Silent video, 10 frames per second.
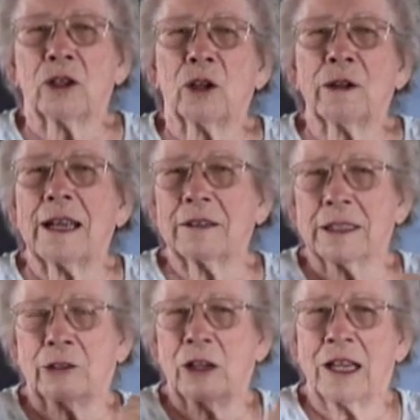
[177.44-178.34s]
go
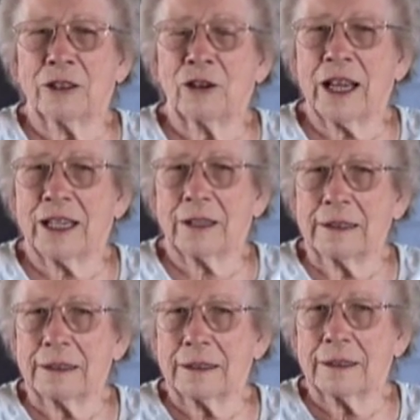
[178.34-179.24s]
around and try to
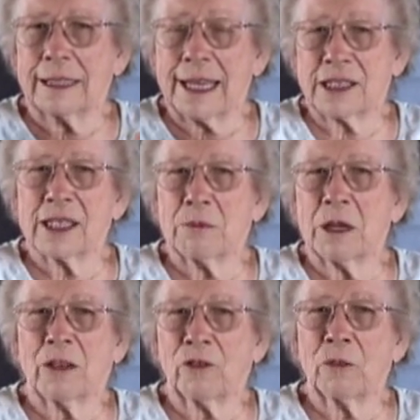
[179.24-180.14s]
catch
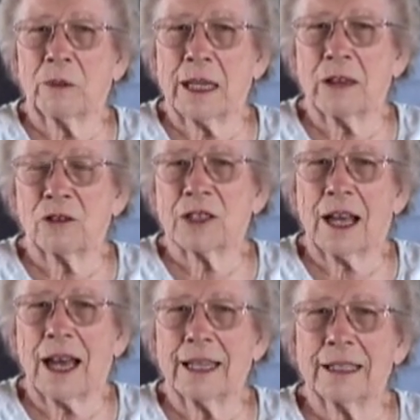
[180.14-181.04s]
somebody from the other
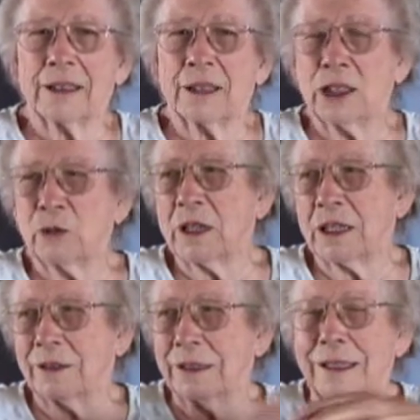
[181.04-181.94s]
side, and
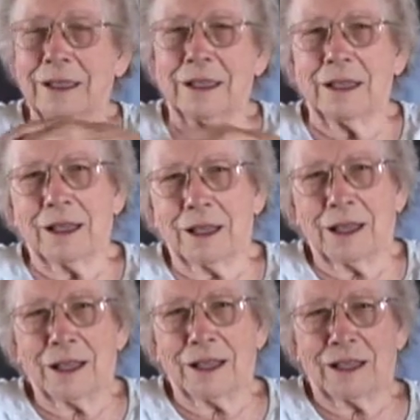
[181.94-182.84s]
run
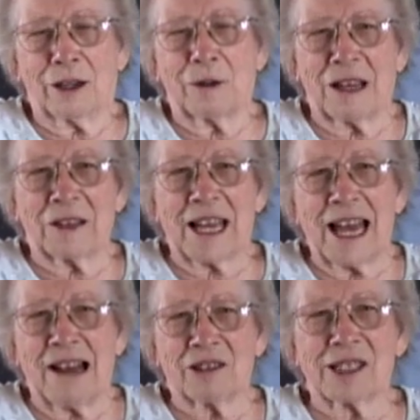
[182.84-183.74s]
uh, around the
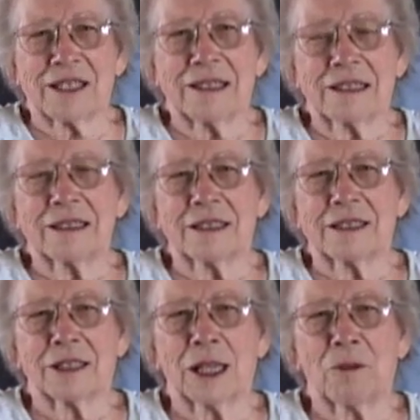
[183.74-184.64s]
house
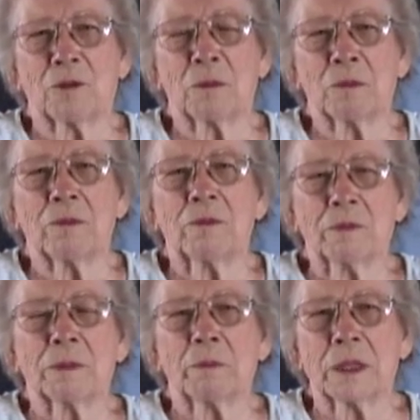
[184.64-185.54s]
to keep from
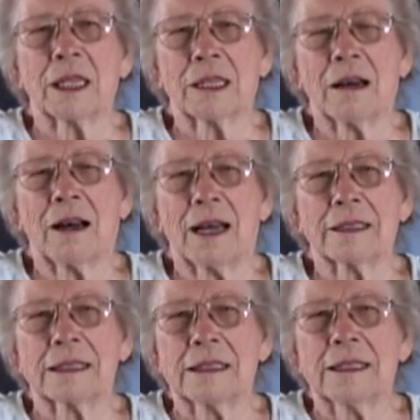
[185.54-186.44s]
being
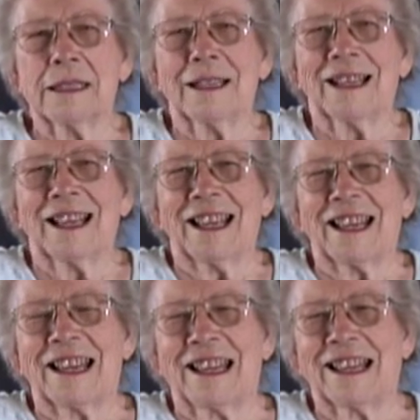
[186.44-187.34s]
caught.
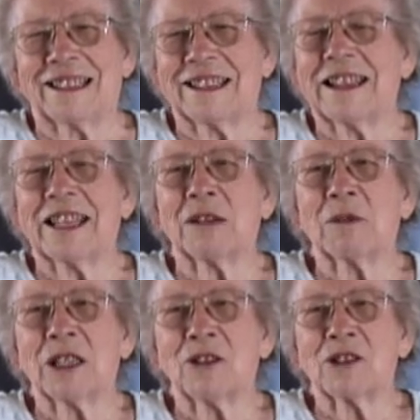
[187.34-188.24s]
And then
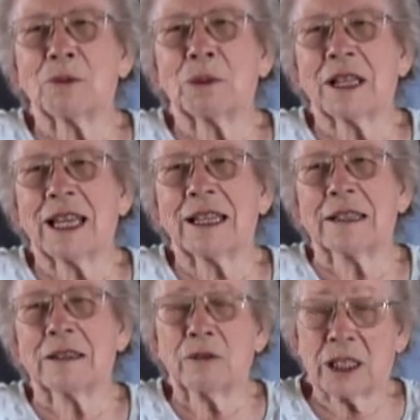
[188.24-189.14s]
we used to play
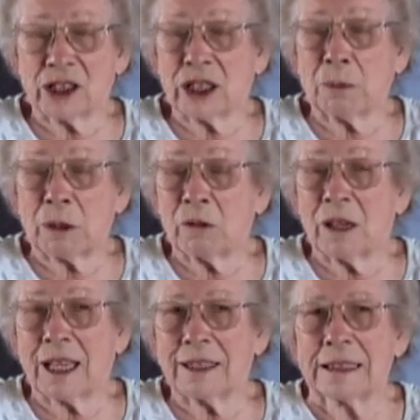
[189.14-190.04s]
Run Sheepy
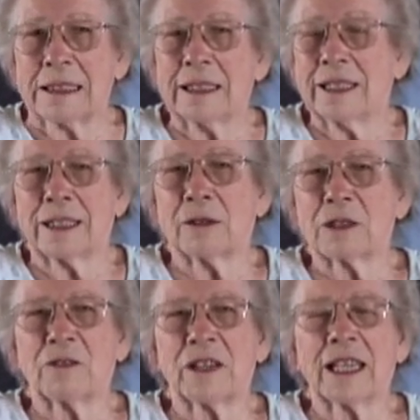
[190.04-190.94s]
Run. There
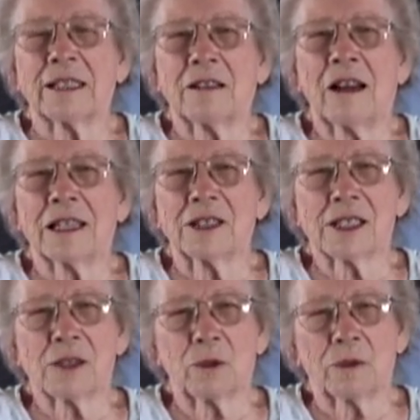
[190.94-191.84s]
was a vacant lot
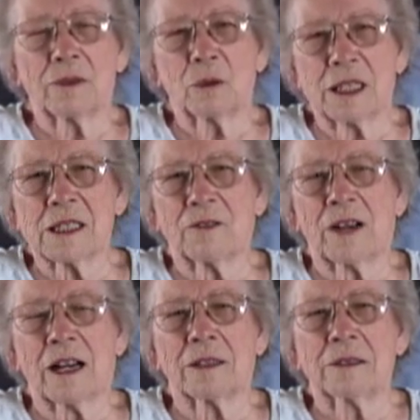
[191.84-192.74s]
just west of
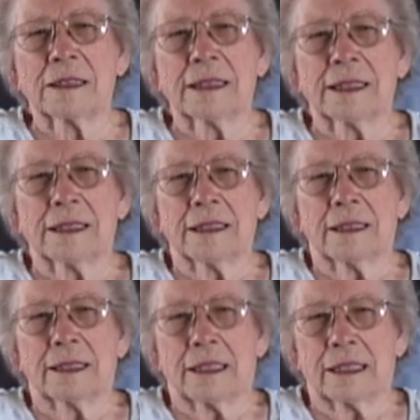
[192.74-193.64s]
our
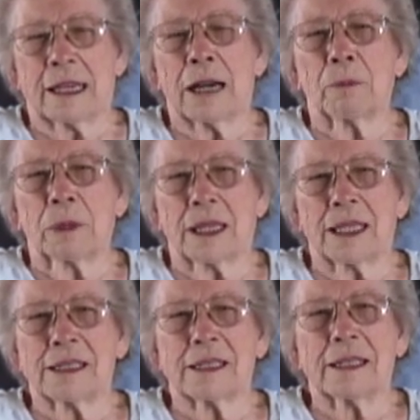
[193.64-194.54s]
our
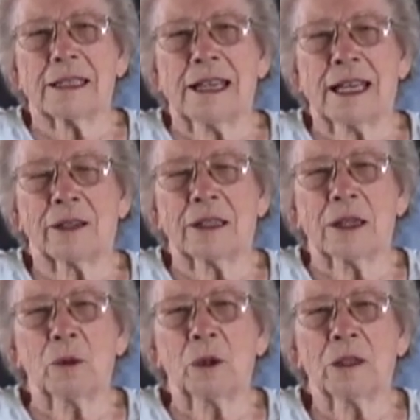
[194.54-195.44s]
place, and
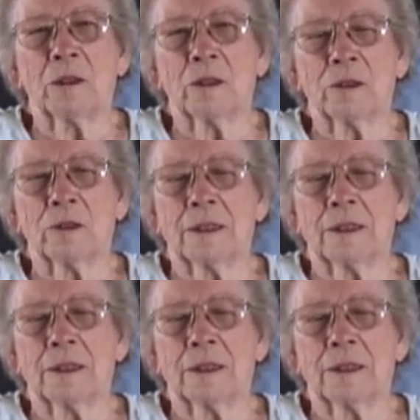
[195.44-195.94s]
we